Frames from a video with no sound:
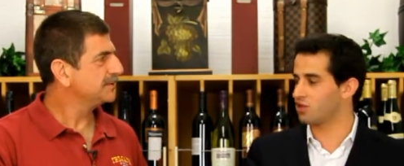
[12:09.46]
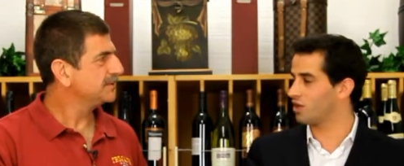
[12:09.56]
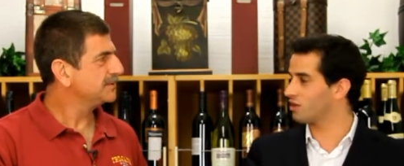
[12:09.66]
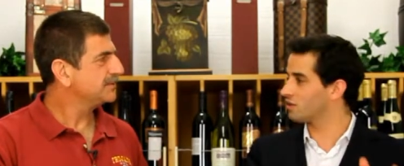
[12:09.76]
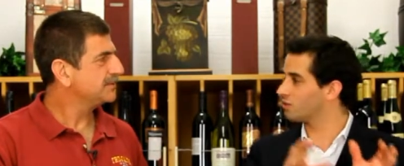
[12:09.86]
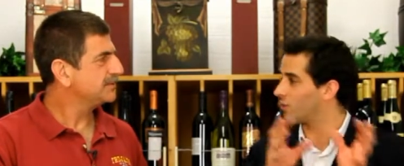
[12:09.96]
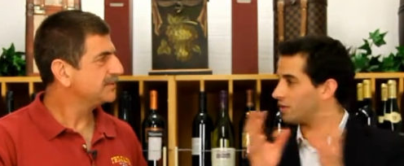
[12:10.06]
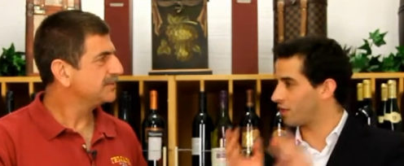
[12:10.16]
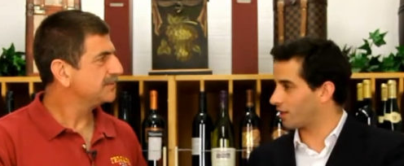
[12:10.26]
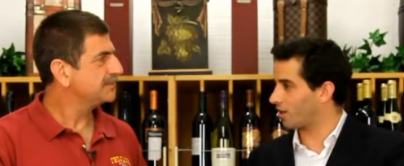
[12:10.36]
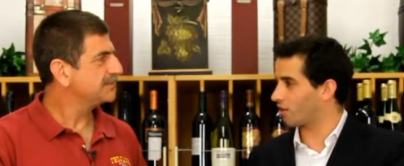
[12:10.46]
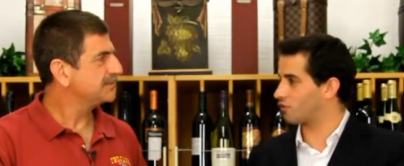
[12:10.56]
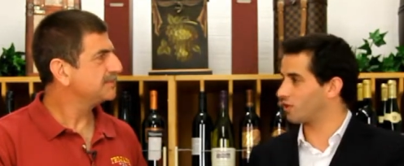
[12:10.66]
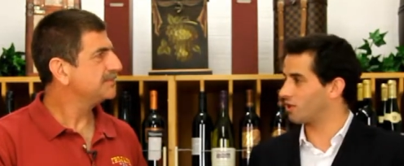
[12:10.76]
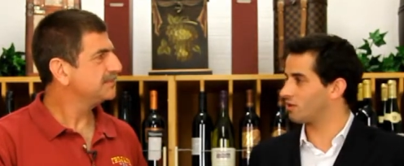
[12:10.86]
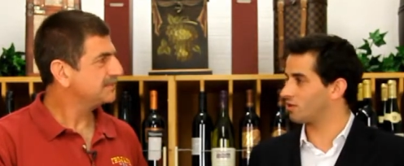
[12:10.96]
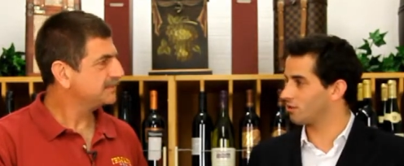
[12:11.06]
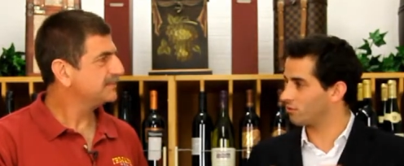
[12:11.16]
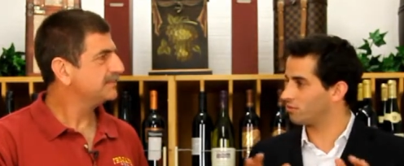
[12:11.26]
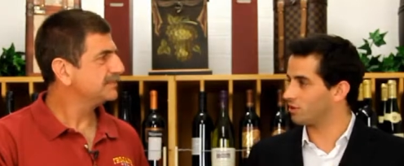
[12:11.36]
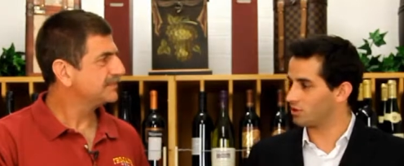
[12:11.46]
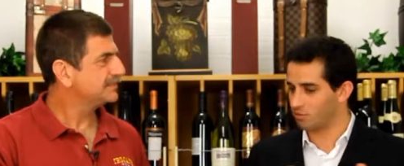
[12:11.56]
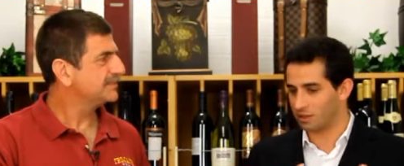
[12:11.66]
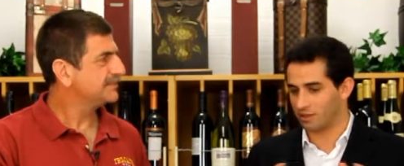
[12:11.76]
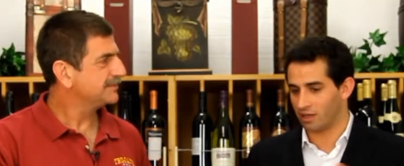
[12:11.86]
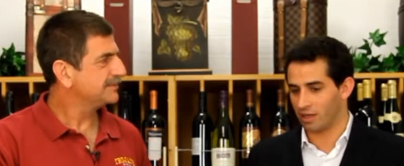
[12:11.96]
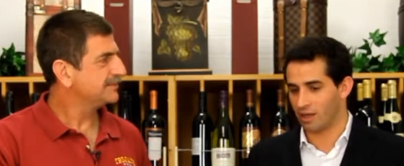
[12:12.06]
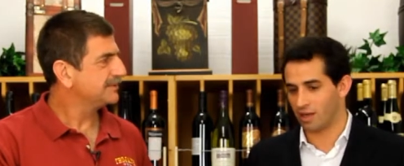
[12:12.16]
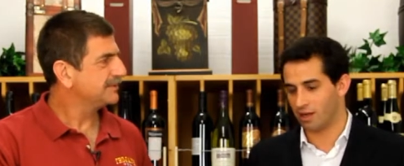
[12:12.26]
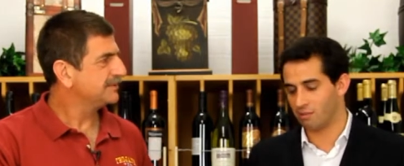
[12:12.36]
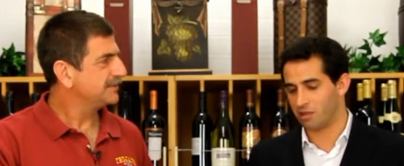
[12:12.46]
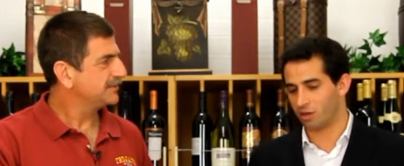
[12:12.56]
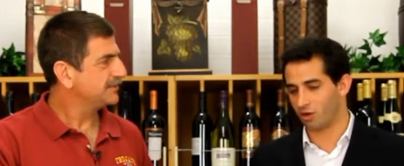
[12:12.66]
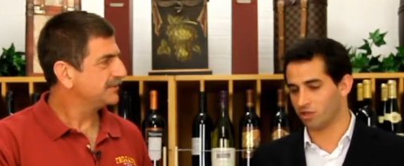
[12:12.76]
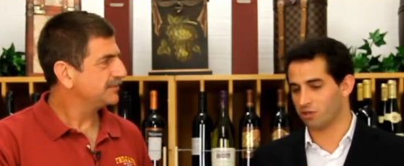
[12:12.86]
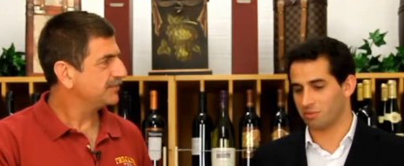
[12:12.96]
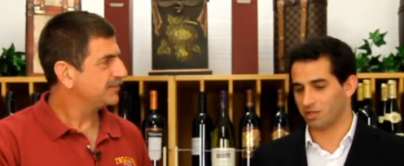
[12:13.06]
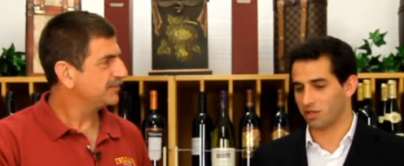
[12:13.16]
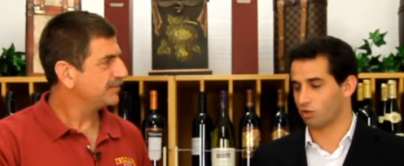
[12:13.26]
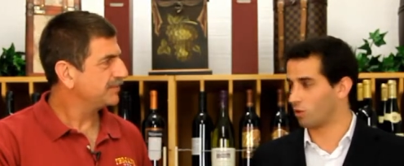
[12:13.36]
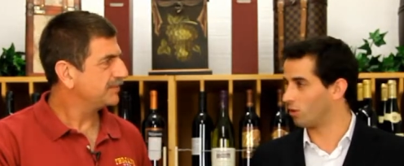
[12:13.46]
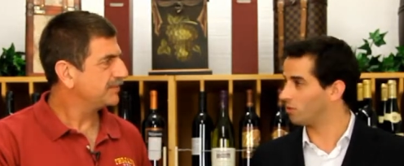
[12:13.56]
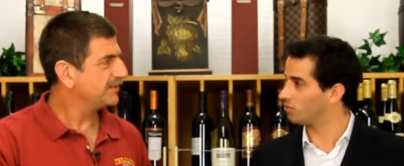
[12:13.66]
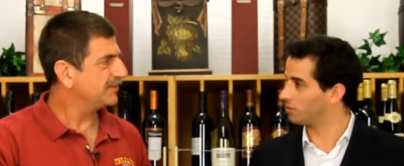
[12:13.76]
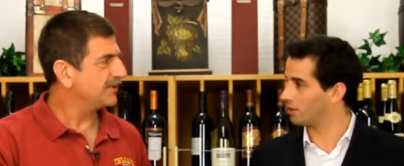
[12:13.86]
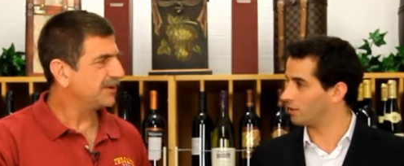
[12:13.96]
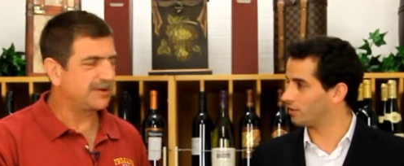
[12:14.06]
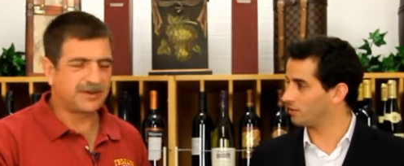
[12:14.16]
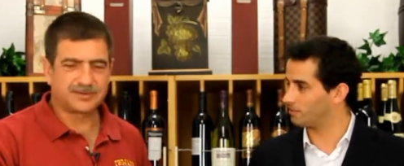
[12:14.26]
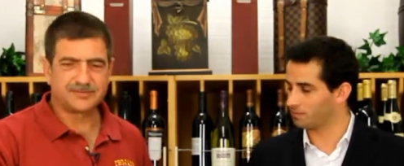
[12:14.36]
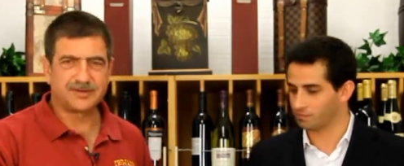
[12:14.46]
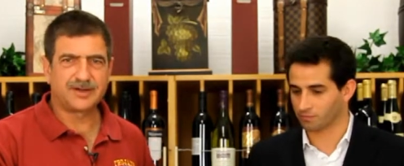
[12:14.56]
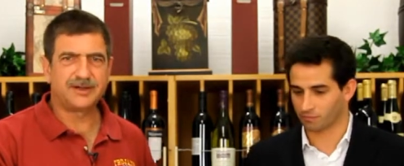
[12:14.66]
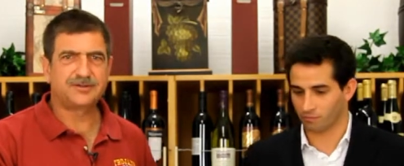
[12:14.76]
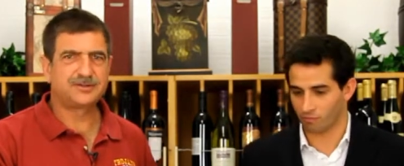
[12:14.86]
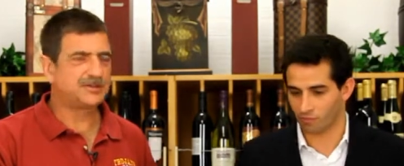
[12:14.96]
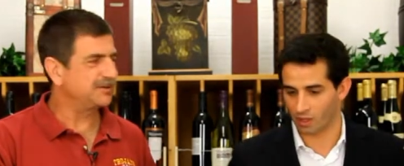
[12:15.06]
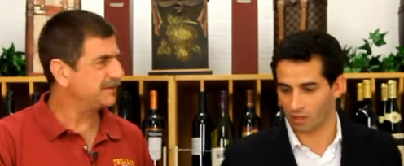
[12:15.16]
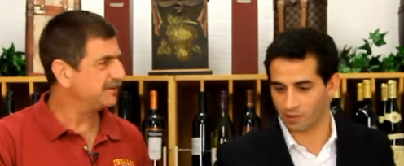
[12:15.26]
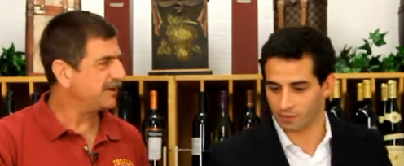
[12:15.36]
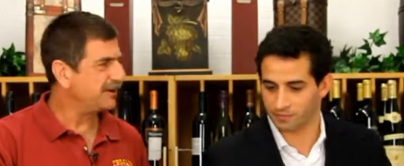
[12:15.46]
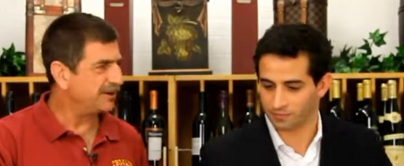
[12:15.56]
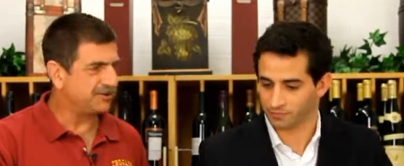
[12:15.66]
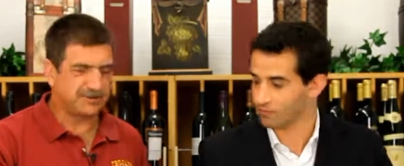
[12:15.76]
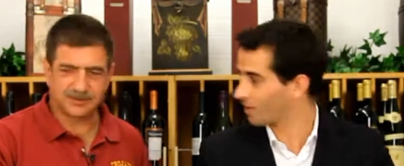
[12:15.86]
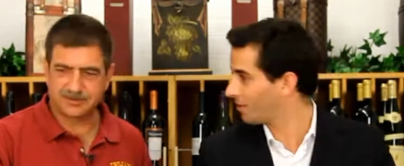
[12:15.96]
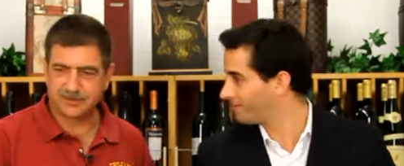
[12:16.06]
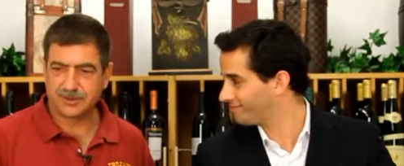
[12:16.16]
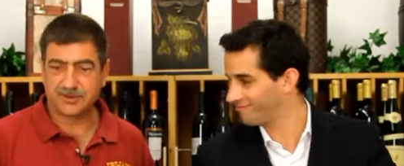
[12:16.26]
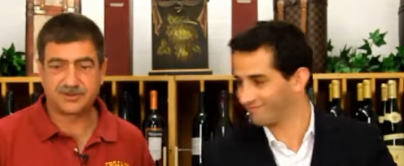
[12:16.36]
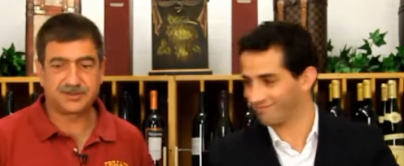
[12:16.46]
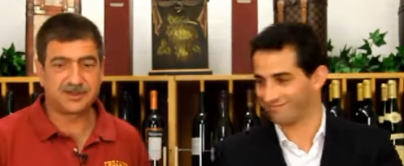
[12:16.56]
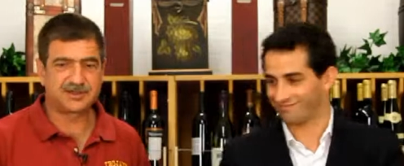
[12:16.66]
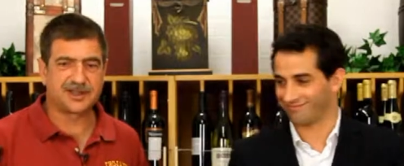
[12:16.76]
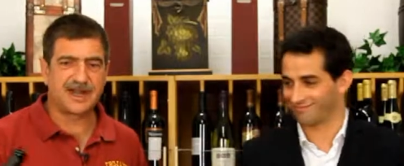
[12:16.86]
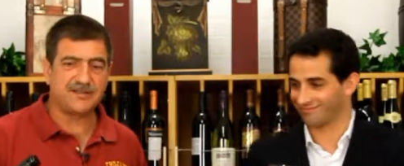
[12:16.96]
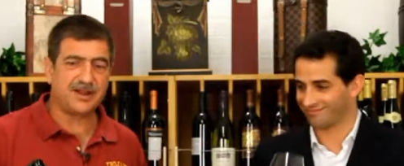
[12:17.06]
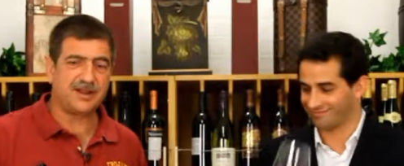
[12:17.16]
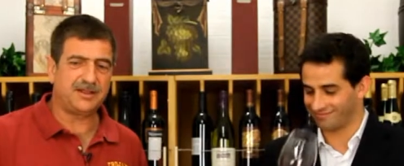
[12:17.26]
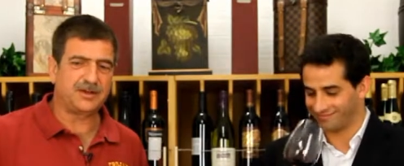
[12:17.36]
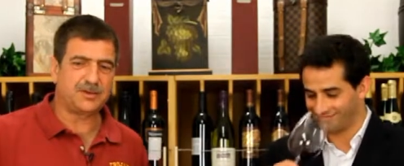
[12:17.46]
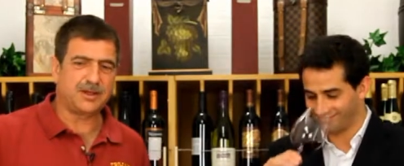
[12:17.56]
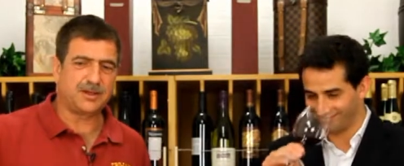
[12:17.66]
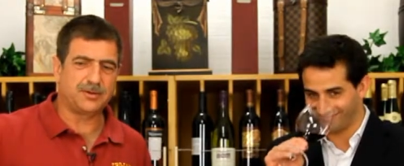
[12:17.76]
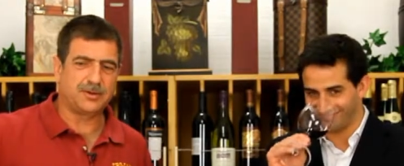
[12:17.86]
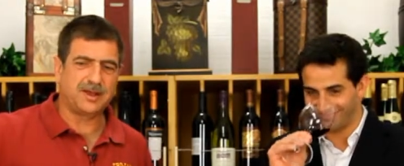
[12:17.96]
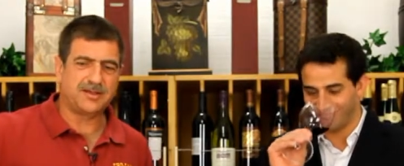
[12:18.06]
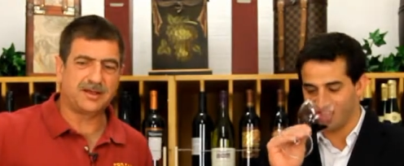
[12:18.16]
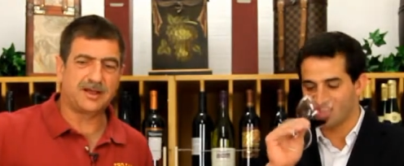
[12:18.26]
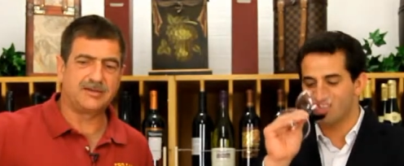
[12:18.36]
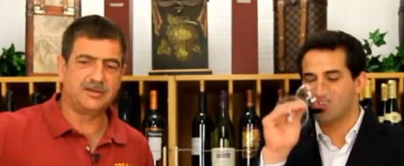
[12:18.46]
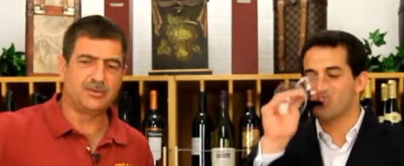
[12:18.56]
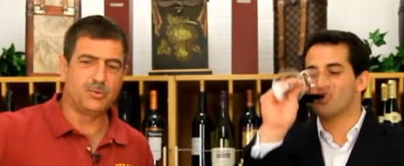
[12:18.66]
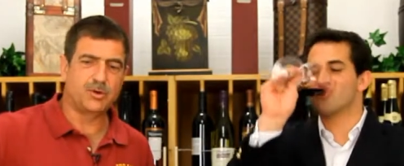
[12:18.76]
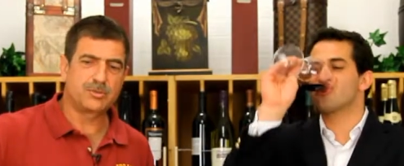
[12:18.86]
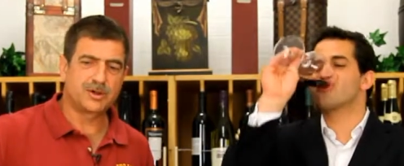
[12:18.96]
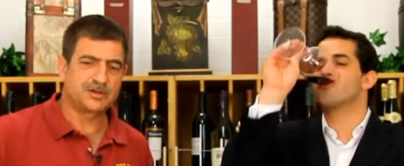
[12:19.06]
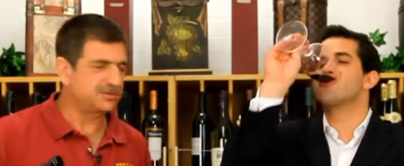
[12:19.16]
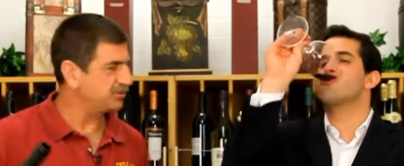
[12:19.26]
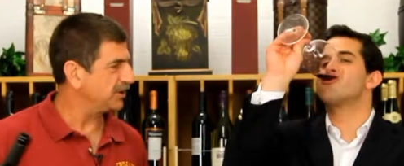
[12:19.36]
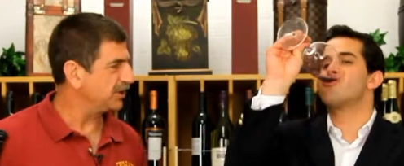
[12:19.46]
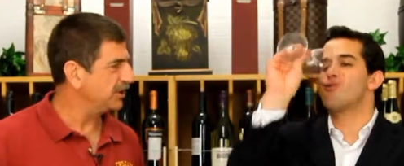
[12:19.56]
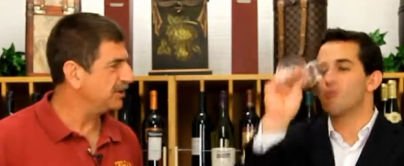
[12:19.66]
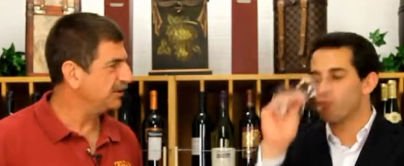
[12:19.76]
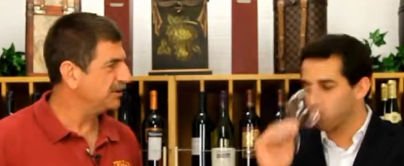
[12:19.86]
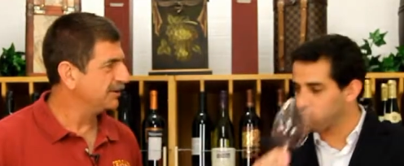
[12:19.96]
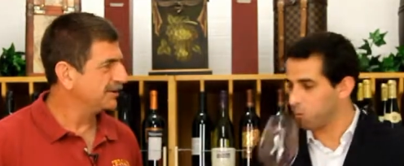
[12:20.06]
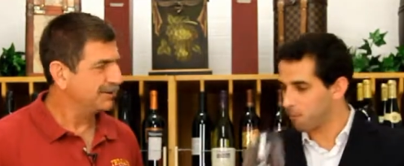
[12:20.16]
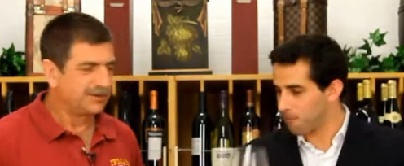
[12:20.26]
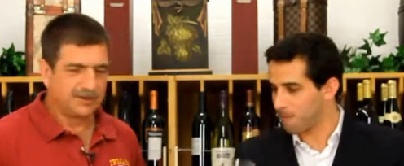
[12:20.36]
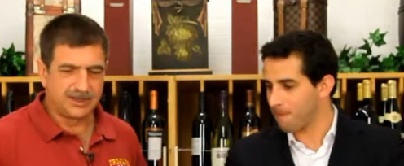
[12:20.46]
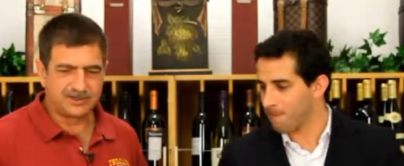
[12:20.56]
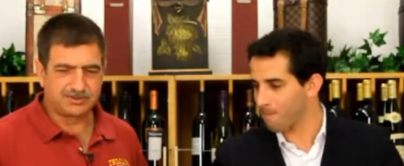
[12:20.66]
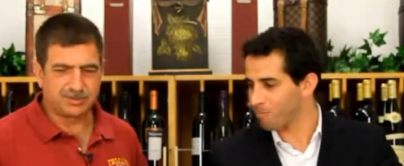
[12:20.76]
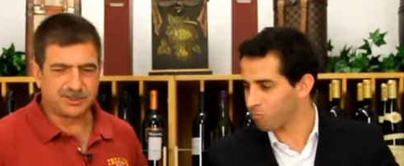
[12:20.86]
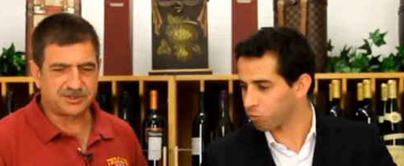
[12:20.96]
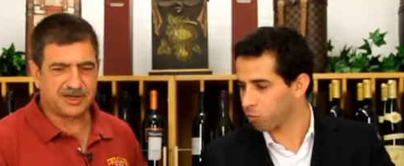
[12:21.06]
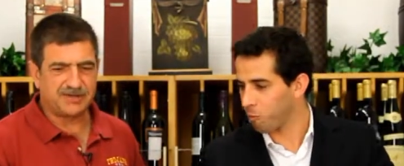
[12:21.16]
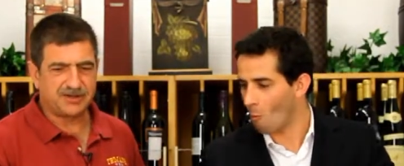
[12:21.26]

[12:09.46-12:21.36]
Speaker 1: skins? Do I take it out of skins? So that's a bit but the concept is control. Very, uh, very interesting.
Speaker 2: Very interesting. Well, it's, it's, evident in the quality of the wine. I think I'll a little more because it's really good. Mm-hmm. It's a pleasure having